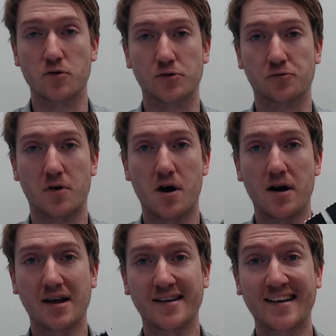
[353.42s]

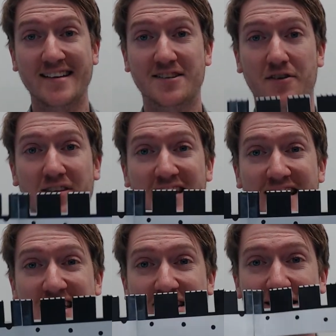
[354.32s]
drawing is on the
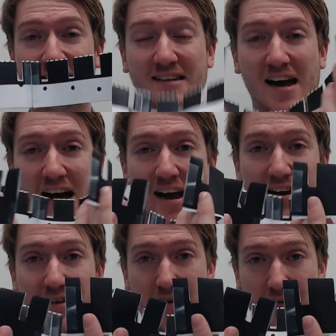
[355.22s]
inside
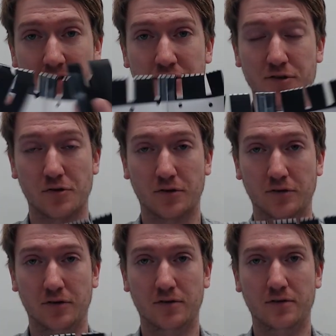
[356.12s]
of the
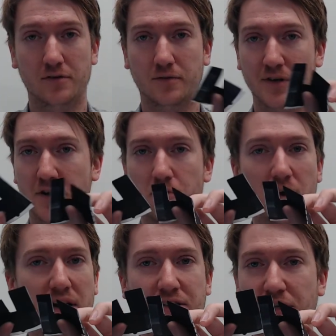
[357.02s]
circle. We don't want it to